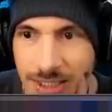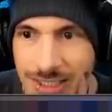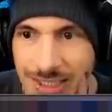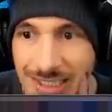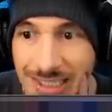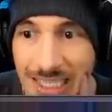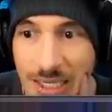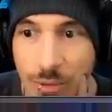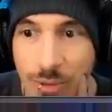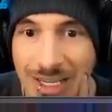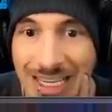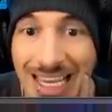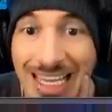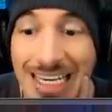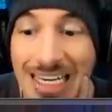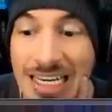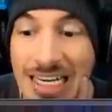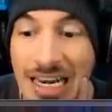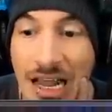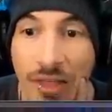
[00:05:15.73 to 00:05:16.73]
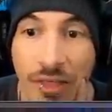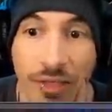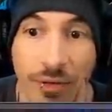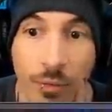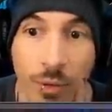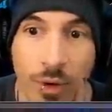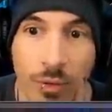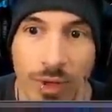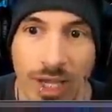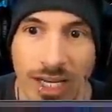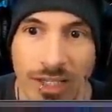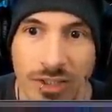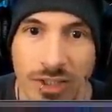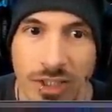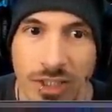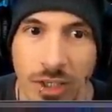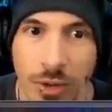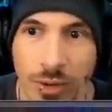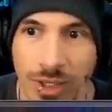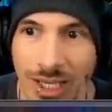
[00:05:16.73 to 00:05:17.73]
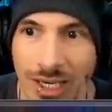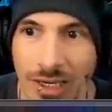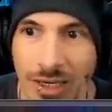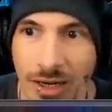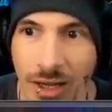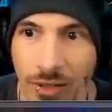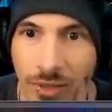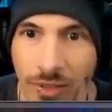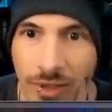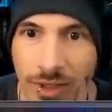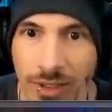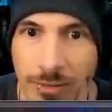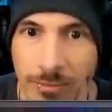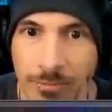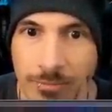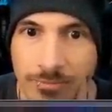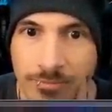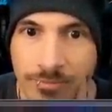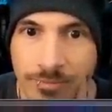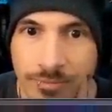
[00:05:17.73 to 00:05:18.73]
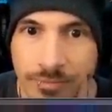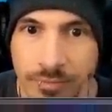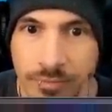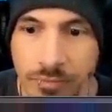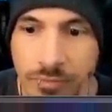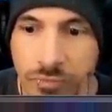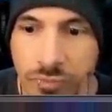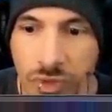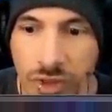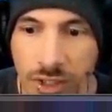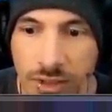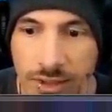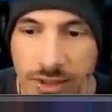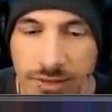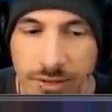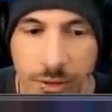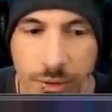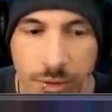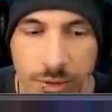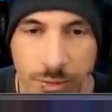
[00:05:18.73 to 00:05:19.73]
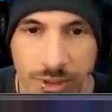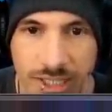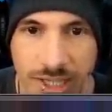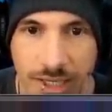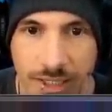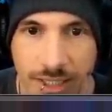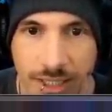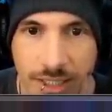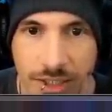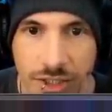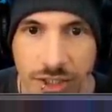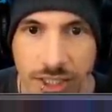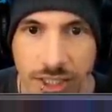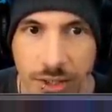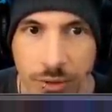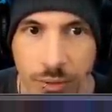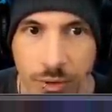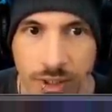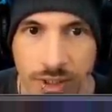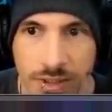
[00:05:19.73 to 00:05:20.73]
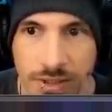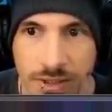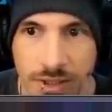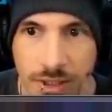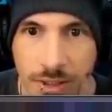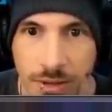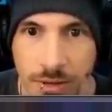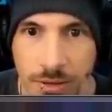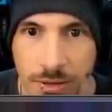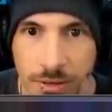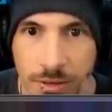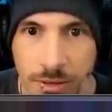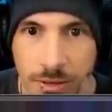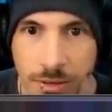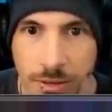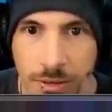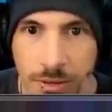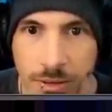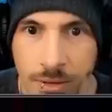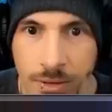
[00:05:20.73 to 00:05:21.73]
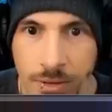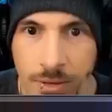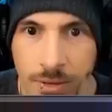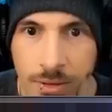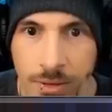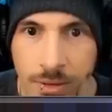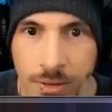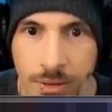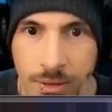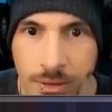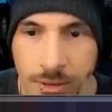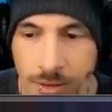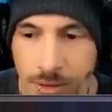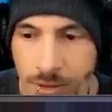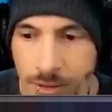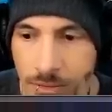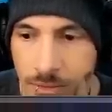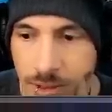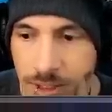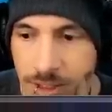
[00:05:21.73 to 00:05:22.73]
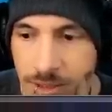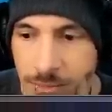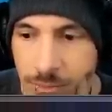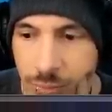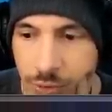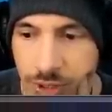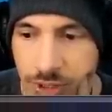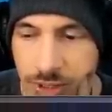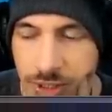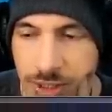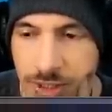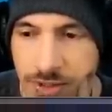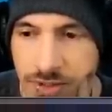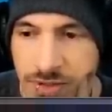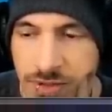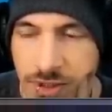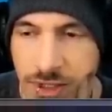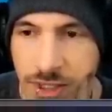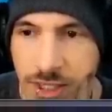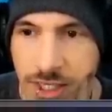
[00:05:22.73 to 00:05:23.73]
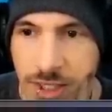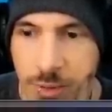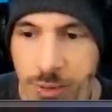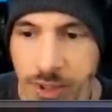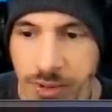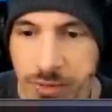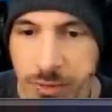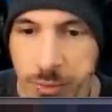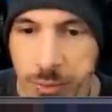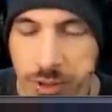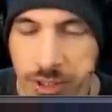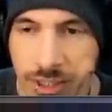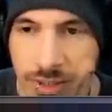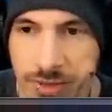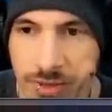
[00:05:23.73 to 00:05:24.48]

see, we get nothing. Well, we actually don't get nothing. Let's do some attack gauge decrease here. All right, pretty nice. And then we have the blade